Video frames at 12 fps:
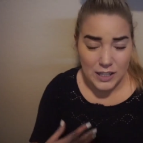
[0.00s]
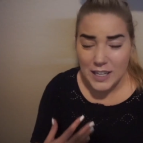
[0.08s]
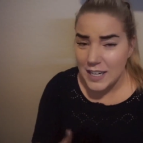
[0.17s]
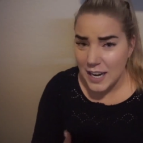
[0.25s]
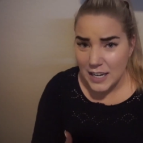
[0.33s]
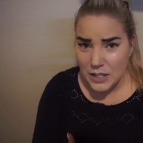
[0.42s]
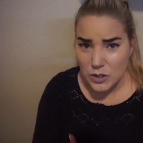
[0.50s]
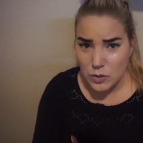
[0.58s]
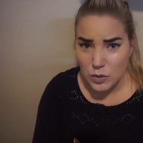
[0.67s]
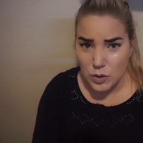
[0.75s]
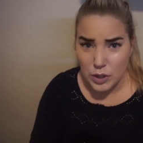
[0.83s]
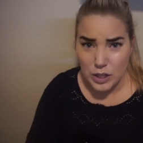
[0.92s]
get into high
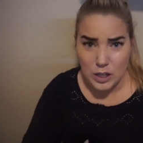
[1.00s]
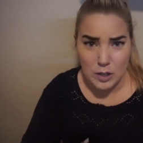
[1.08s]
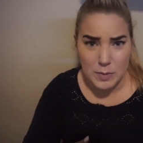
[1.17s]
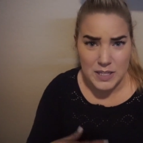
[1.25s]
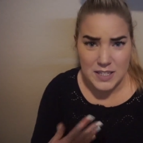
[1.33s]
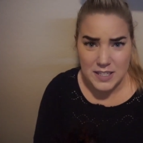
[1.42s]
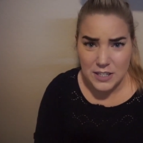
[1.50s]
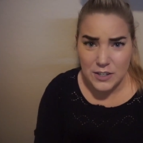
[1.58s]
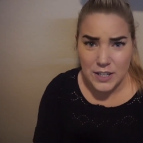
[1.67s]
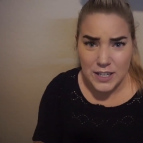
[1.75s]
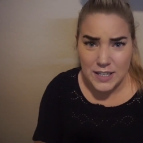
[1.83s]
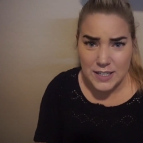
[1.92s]
school, you need to be
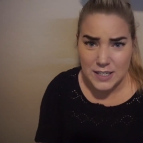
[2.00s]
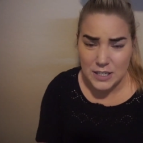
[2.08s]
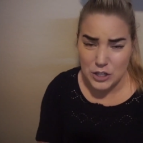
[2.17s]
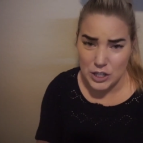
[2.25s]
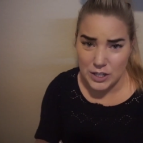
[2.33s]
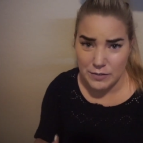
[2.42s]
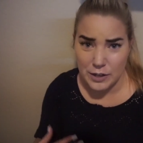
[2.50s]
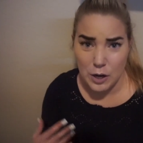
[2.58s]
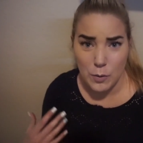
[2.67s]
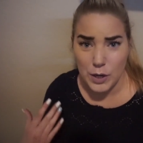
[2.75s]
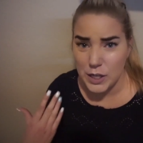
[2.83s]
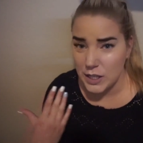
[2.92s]
serious because you need to figure
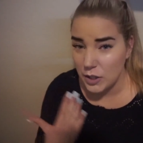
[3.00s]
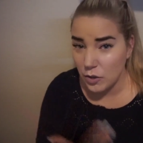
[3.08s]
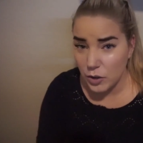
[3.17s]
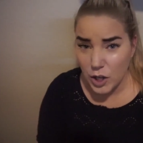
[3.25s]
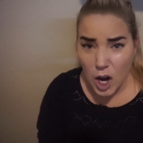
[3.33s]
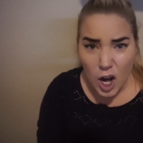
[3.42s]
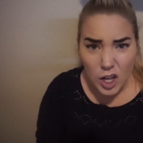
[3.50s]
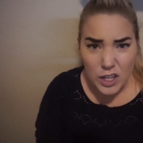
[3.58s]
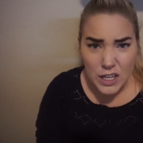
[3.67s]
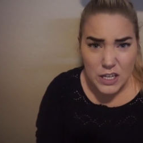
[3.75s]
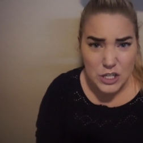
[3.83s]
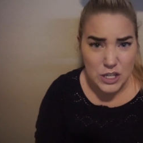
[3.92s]
out where you need to go to
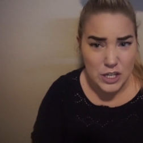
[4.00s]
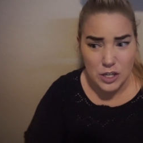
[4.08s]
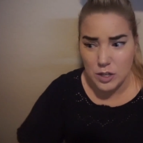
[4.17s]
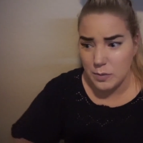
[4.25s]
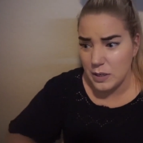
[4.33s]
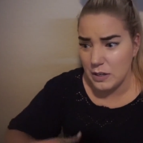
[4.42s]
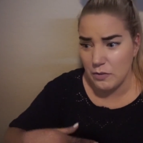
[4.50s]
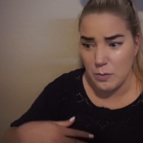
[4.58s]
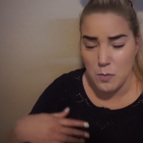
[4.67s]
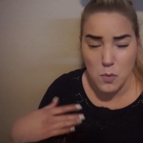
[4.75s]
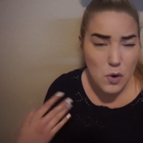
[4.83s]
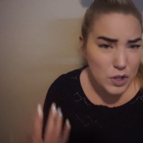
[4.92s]
college, and then you need to be even
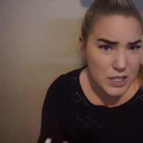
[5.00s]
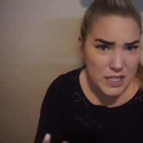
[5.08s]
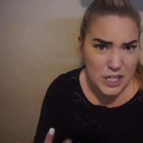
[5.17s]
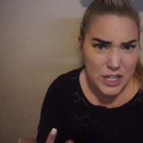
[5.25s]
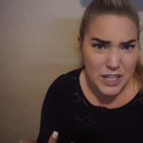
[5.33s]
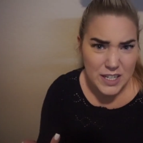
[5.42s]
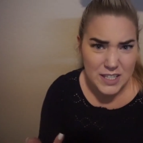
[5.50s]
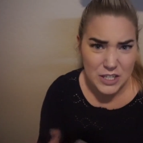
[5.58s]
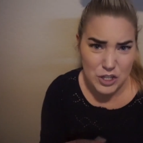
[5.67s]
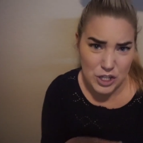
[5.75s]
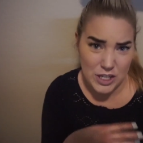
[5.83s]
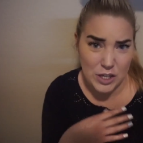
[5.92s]
more serious
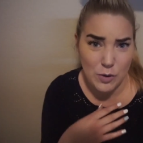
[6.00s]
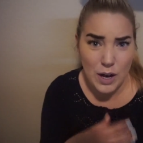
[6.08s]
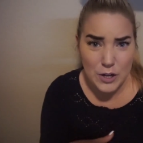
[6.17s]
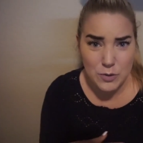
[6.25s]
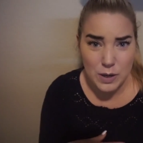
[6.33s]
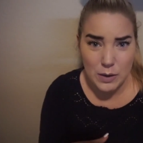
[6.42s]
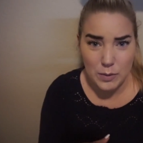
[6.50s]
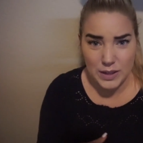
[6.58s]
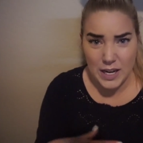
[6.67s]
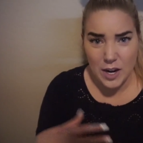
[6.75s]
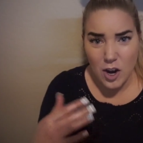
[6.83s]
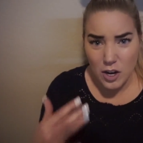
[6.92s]
because you need to graduate with
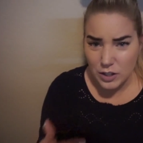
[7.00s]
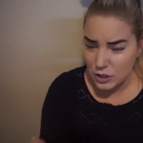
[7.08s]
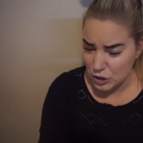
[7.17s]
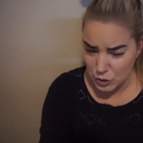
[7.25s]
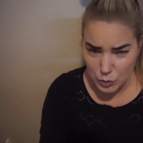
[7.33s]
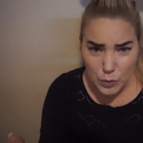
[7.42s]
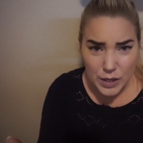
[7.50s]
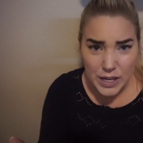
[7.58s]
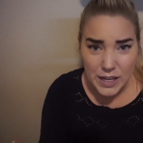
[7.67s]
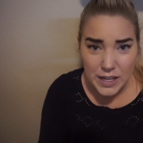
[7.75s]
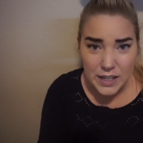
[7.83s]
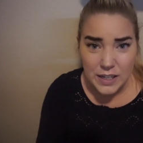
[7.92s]
that
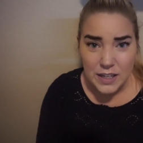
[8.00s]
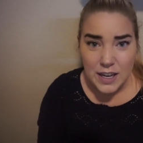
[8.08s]
degree